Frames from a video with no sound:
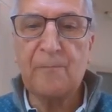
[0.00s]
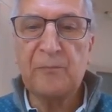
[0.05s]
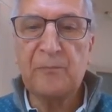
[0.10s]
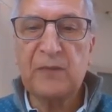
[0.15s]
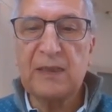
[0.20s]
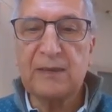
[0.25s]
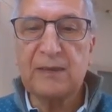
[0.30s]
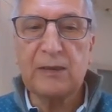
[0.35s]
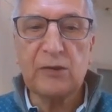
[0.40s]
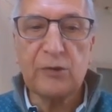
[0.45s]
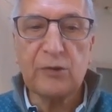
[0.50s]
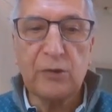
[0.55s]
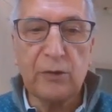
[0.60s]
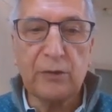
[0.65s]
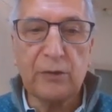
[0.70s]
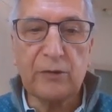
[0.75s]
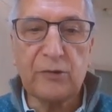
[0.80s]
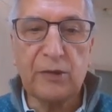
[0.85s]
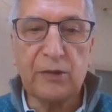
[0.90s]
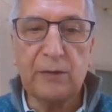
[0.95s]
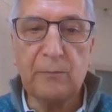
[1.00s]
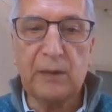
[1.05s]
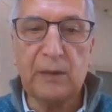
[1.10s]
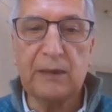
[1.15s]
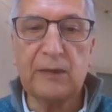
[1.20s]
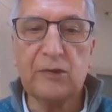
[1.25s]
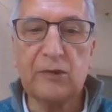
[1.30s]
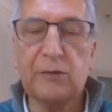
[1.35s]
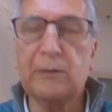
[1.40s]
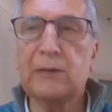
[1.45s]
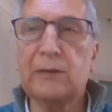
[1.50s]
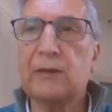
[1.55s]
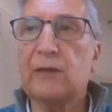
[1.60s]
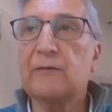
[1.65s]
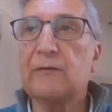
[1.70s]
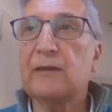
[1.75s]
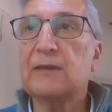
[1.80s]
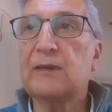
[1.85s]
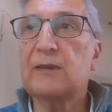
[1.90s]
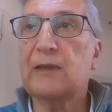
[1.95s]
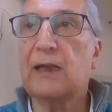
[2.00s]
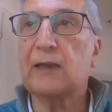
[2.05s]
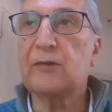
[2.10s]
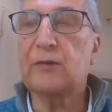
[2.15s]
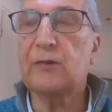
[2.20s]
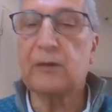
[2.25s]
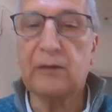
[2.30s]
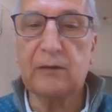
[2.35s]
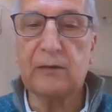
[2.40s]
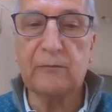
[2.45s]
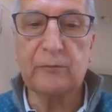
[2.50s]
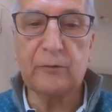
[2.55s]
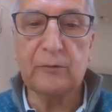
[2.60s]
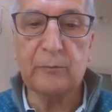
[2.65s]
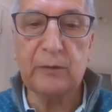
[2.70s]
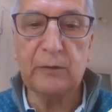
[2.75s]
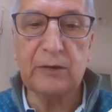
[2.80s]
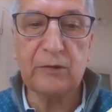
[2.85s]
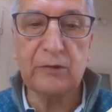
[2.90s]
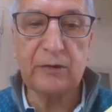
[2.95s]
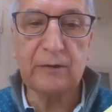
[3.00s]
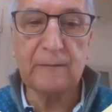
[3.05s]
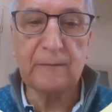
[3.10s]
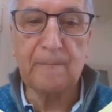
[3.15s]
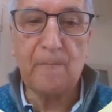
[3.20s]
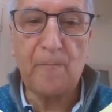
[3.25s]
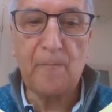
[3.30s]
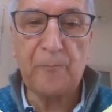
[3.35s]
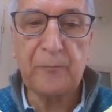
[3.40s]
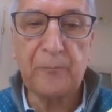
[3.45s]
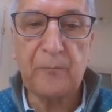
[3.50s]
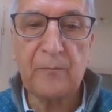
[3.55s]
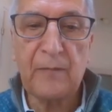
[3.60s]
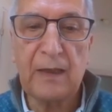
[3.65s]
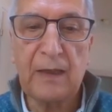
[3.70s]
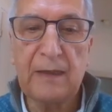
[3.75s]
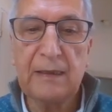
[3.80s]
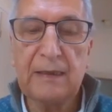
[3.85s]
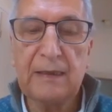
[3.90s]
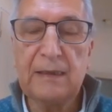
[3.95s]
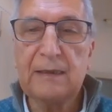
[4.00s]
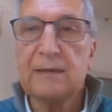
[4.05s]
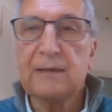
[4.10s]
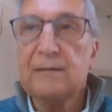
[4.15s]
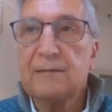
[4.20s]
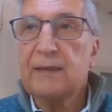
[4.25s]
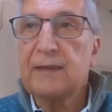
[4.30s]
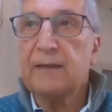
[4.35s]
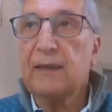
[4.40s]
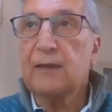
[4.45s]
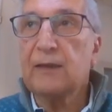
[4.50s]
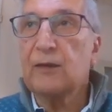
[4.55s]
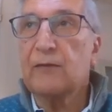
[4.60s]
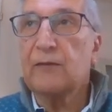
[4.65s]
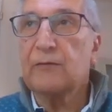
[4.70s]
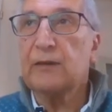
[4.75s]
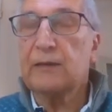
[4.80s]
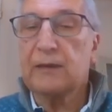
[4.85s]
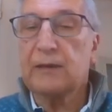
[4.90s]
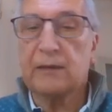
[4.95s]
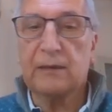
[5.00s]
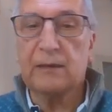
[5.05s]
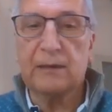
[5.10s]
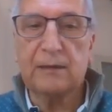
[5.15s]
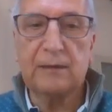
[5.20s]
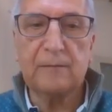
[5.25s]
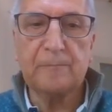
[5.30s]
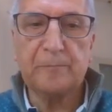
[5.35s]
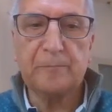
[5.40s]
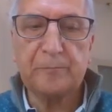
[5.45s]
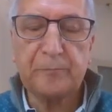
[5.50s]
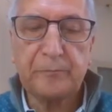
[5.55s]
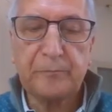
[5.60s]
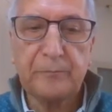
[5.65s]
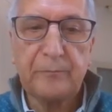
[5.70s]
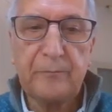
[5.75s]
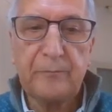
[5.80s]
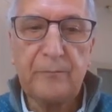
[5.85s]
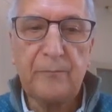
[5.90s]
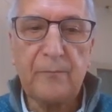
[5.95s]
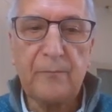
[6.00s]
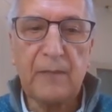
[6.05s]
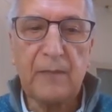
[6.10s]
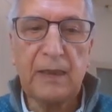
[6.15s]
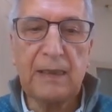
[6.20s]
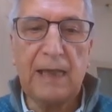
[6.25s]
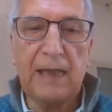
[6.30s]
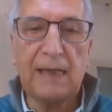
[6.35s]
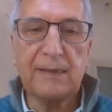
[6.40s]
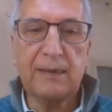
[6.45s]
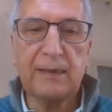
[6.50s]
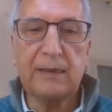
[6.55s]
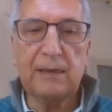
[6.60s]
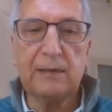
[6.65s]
is the search and management of unstructured information. Think of internet. Classical